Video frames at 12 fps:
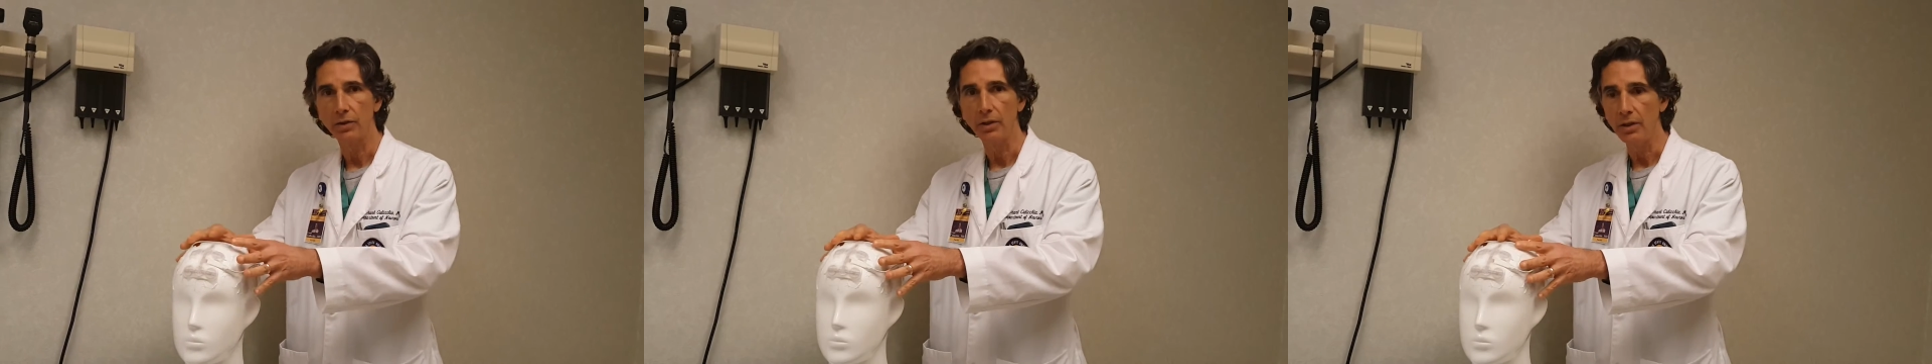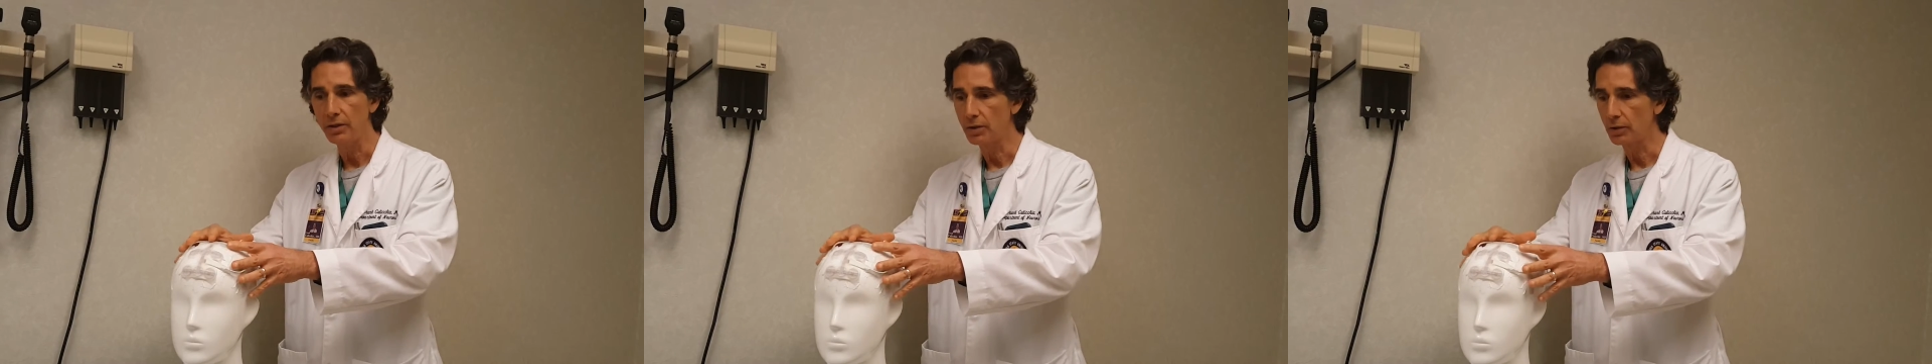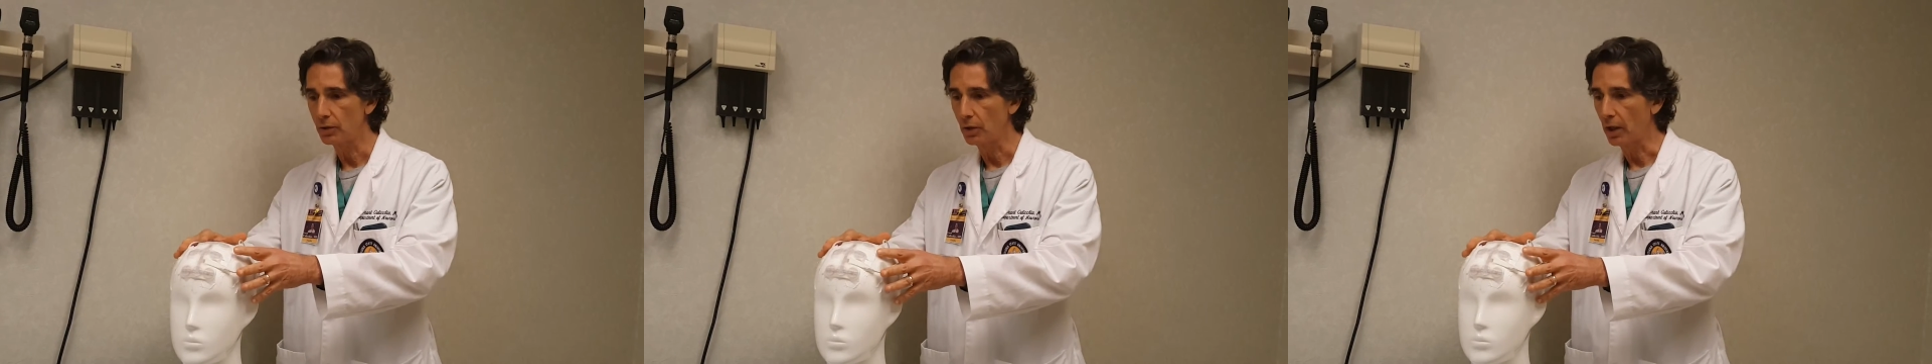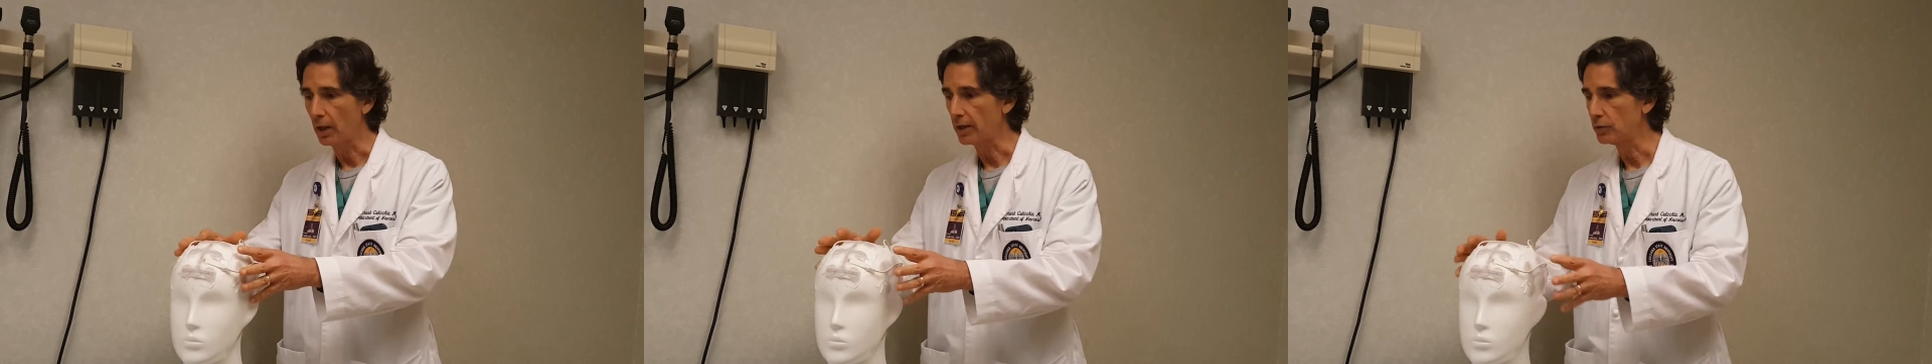these
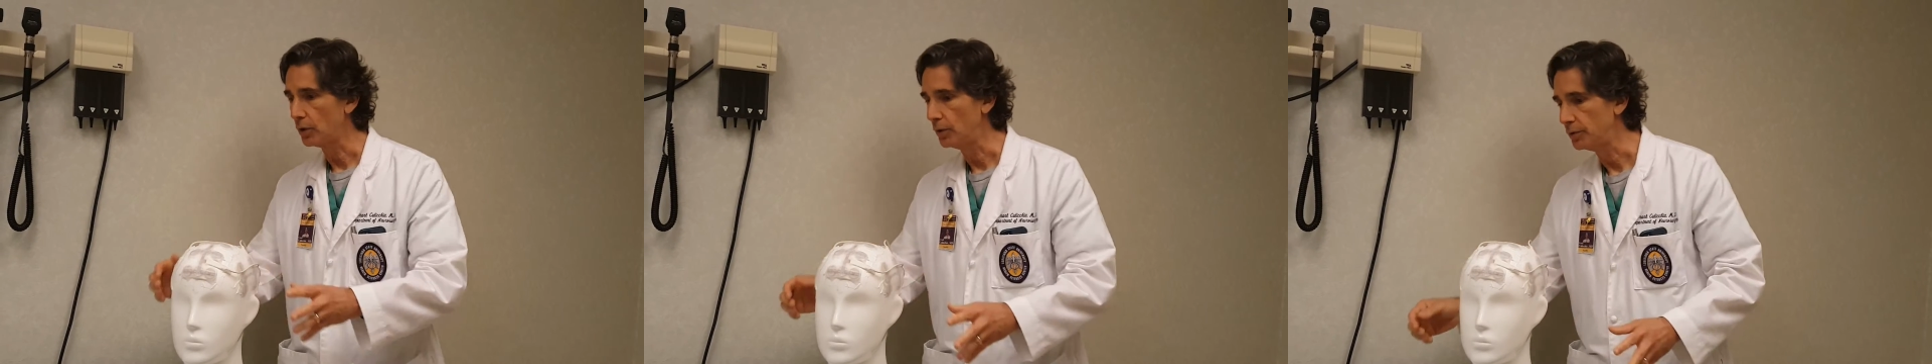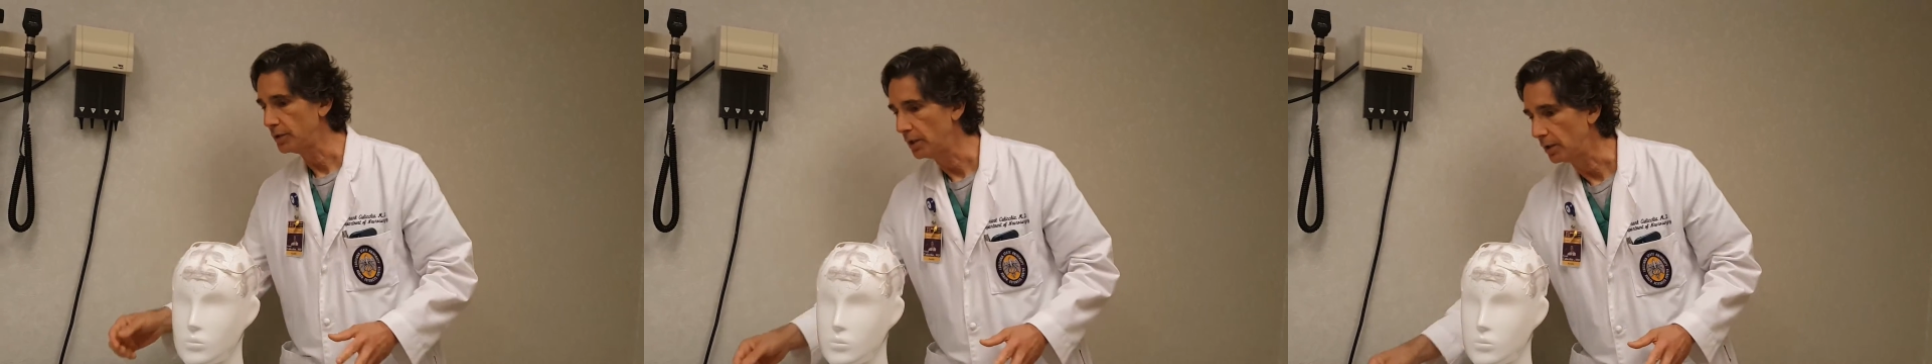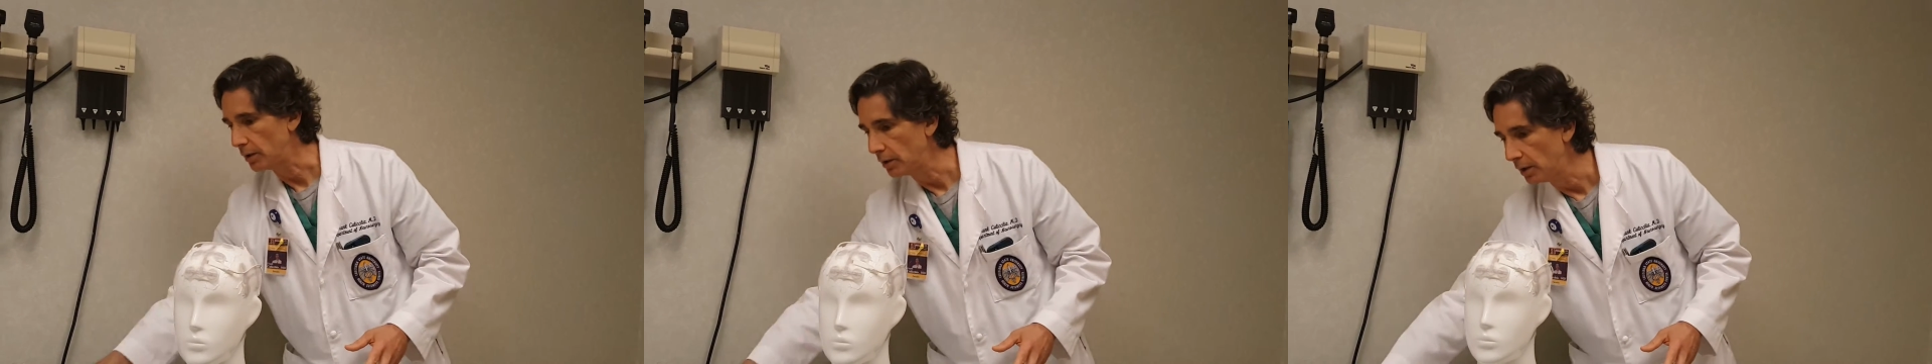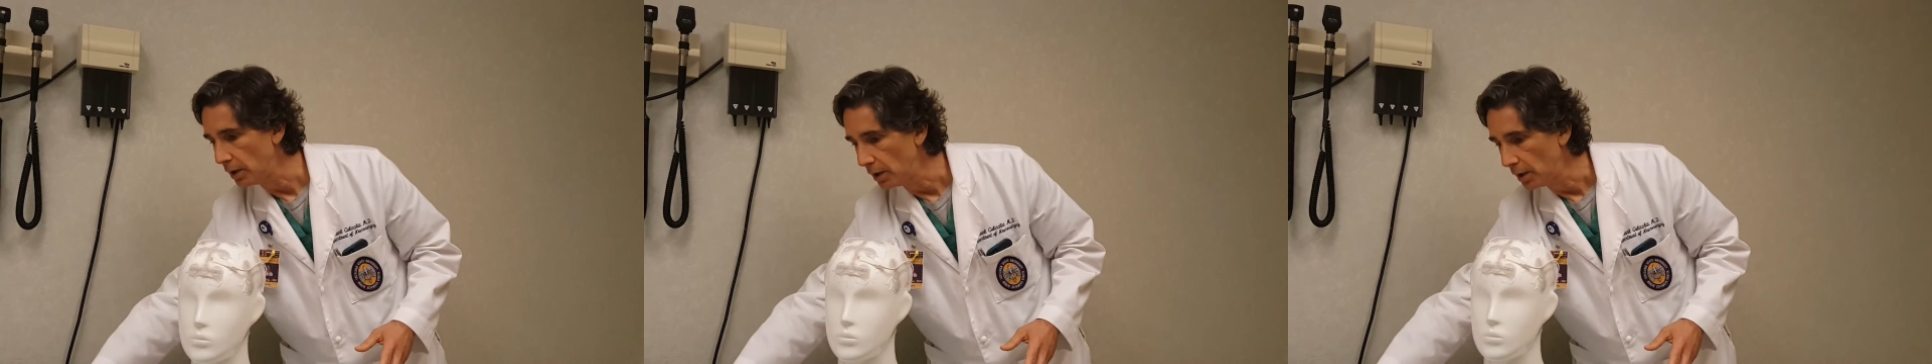electrodes here,
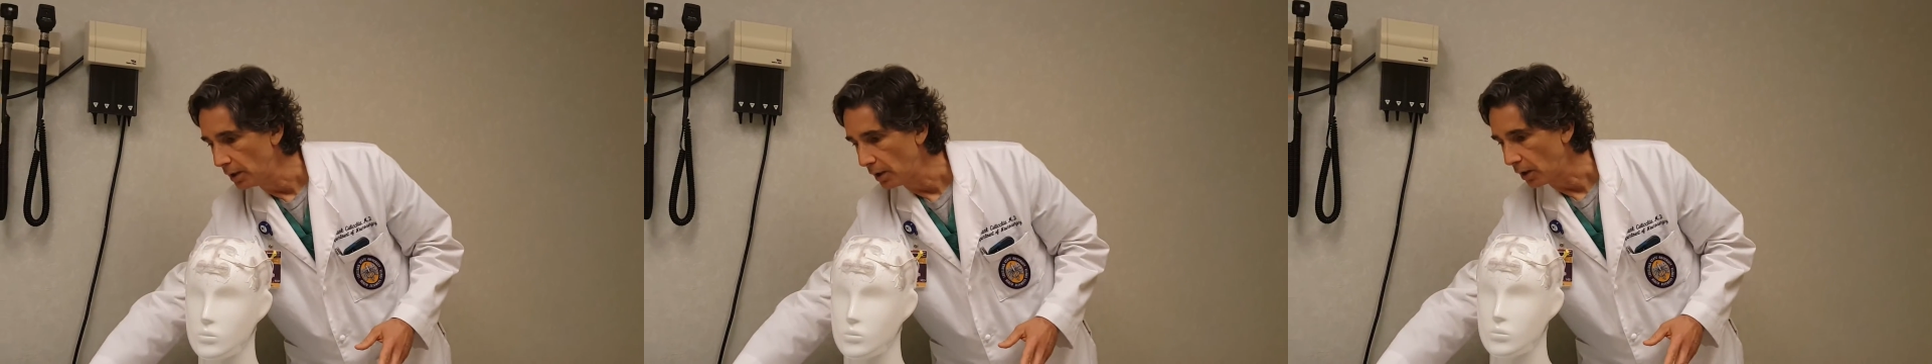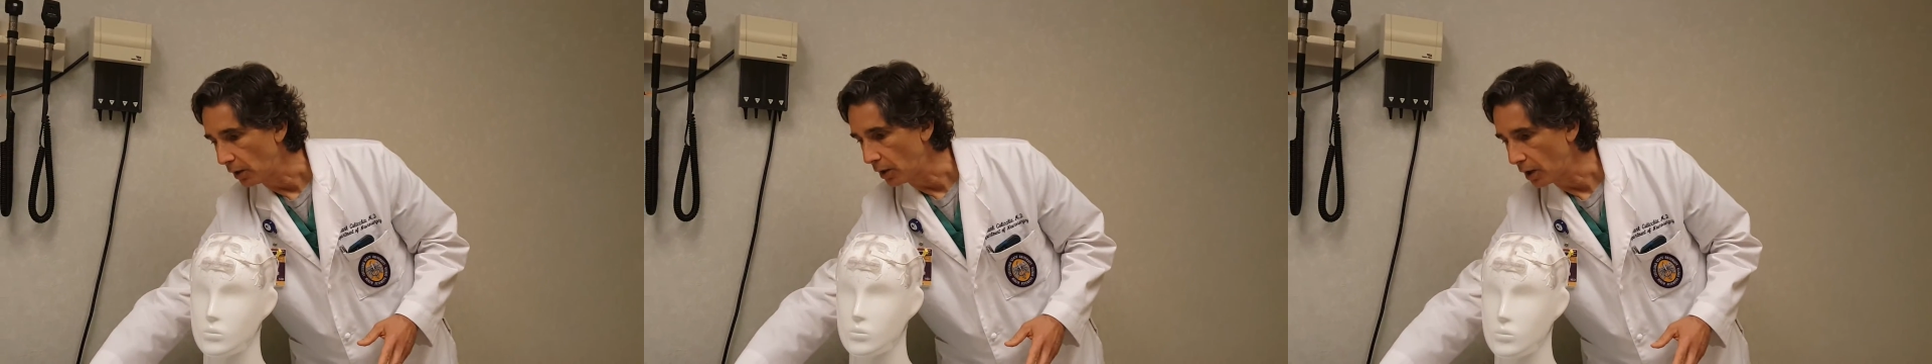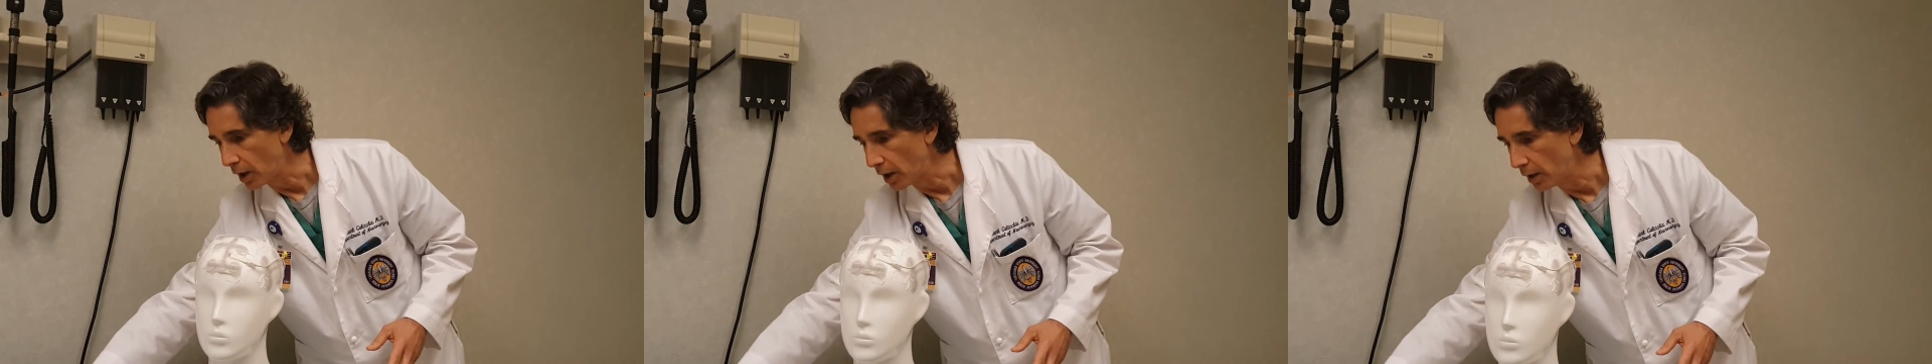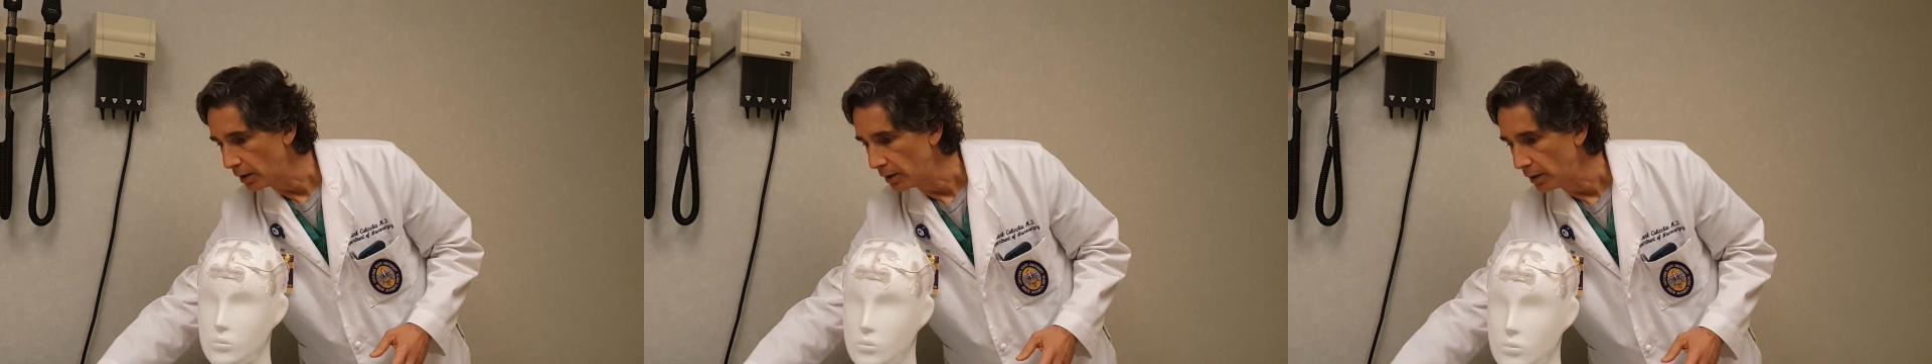are